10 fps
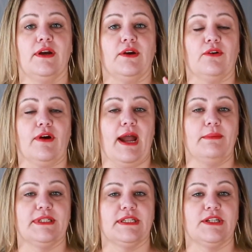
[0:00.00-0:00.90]
grab
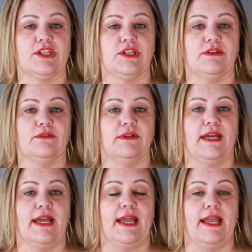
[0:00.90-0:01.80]
a tissue
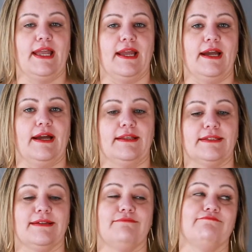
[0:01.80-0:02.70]

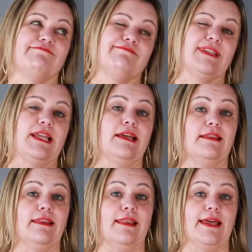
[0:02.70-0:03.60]
and
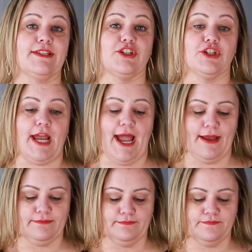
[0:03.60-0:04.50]
let's
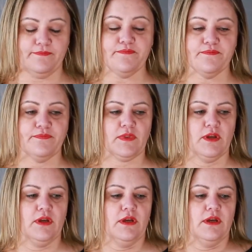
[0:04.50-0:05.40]
chat.
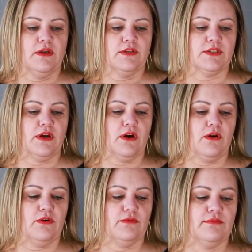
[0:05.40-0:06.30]

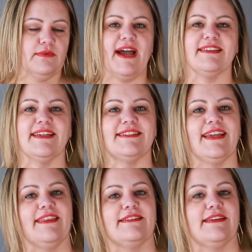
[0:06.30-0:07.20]
So, as I
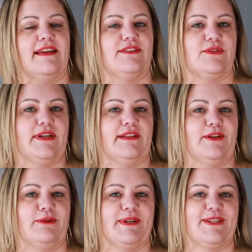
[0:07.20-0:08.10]
say this, I do get a
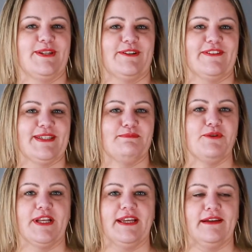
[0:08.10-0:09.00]
little bit nervous
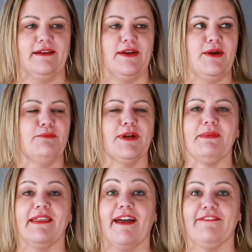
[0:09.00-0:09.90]
putting
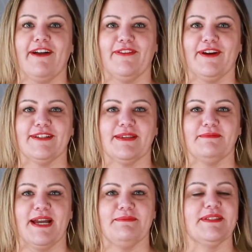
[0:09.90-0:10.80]
my life out there
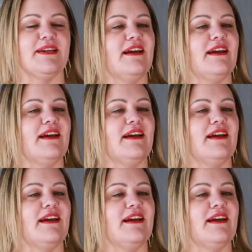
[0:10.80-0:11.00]
sometimes.